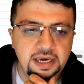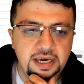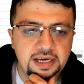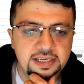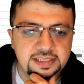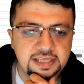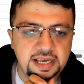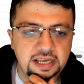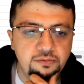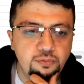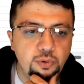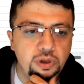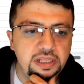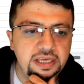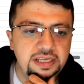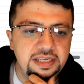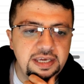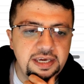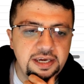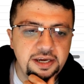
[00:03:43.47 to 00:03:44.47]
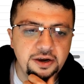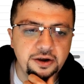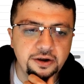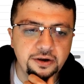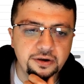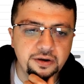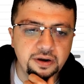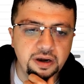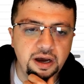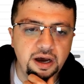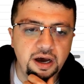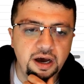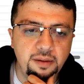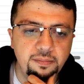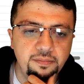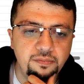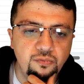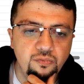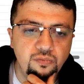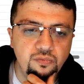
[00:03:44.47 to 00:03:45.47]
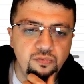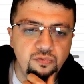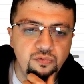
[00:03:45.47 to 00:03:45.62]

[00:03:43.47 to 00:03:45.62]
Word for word: is that, well, in here, um,